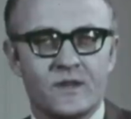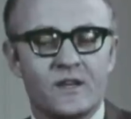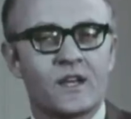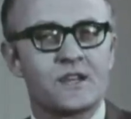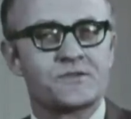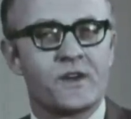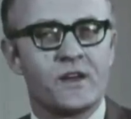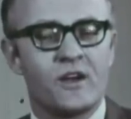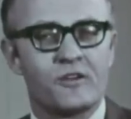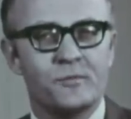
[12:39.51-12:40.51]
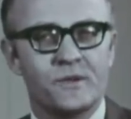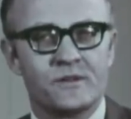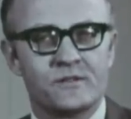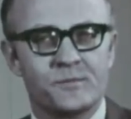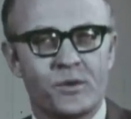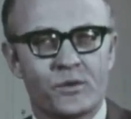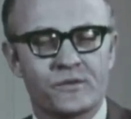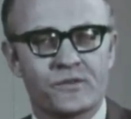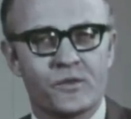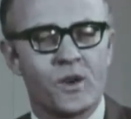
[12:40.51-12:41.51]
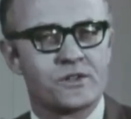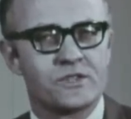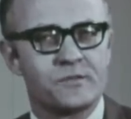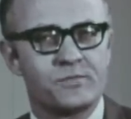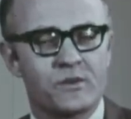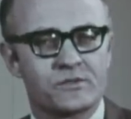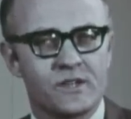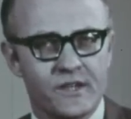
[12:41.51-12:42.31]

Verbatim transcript: Nicholas von Hoffman, a reporter for the Washington Post,